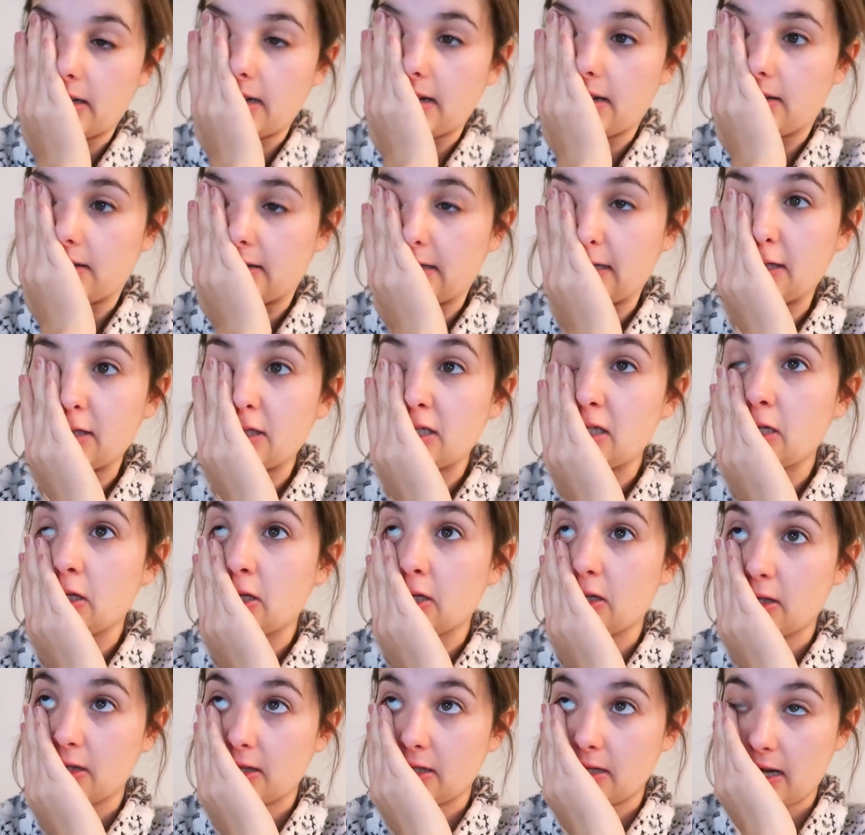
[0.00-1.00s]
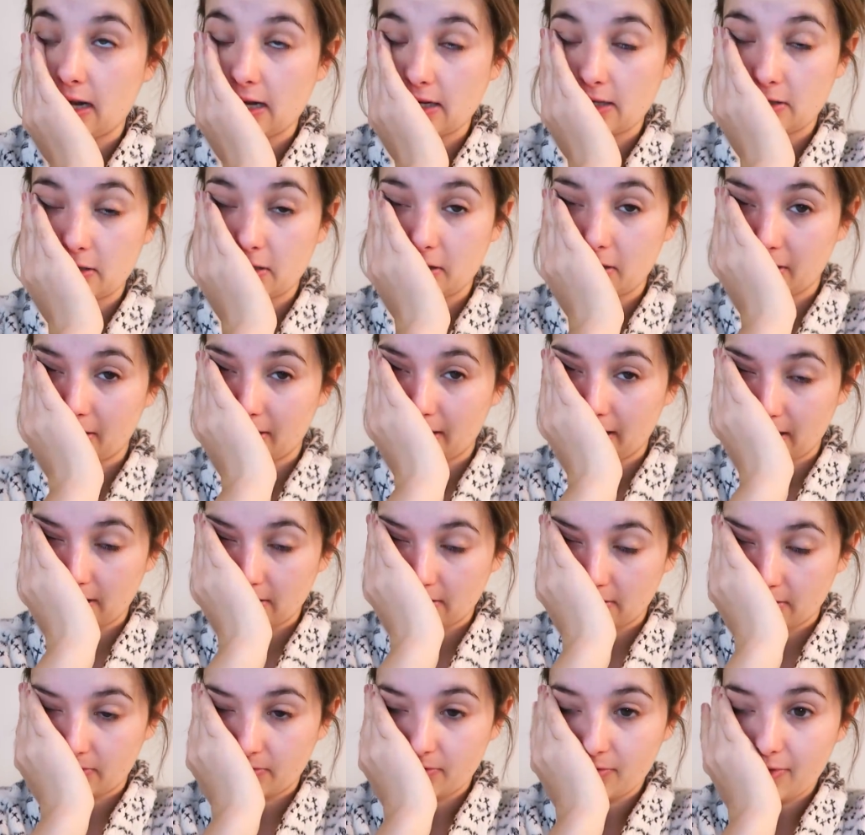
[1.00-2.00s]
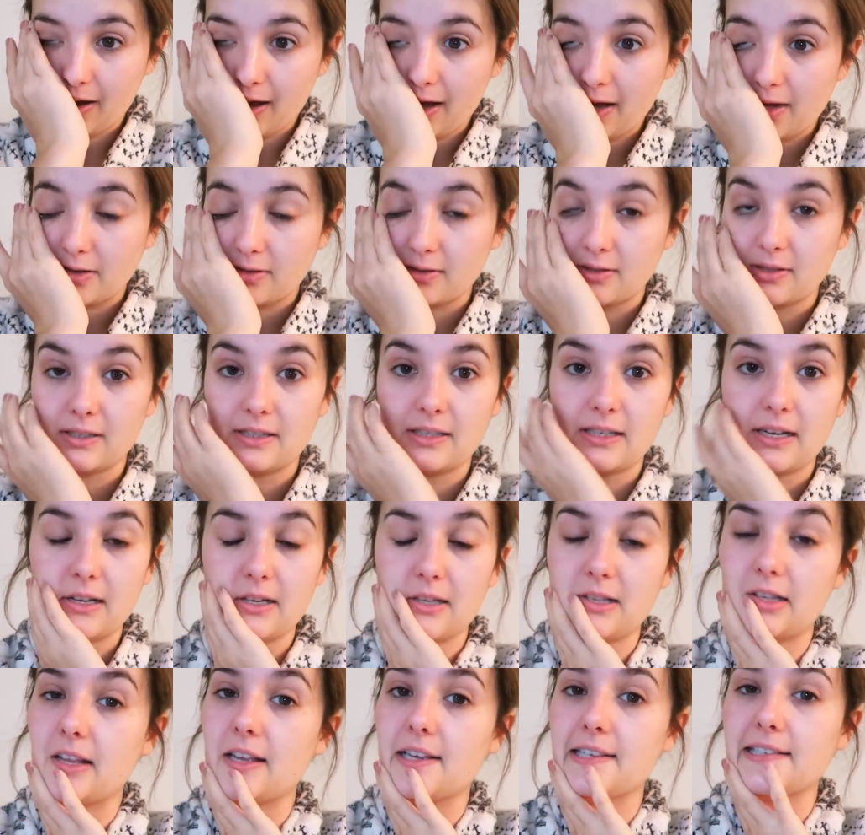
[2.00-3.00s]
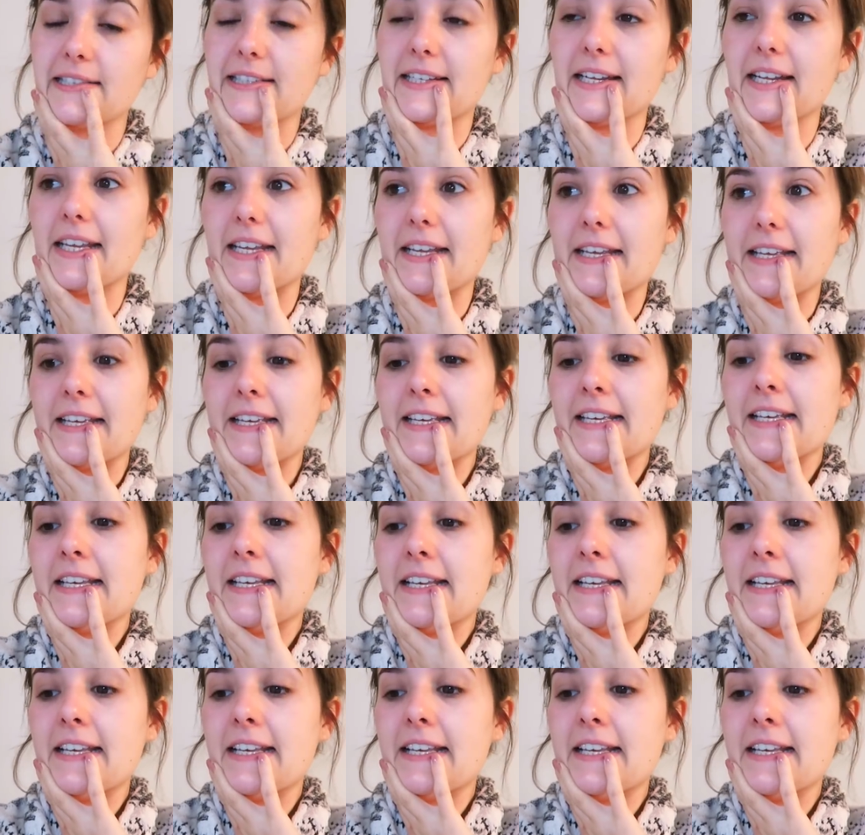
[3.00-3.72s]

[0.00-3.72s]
Neil's actually got the next 2 days off work, so today's Thursday.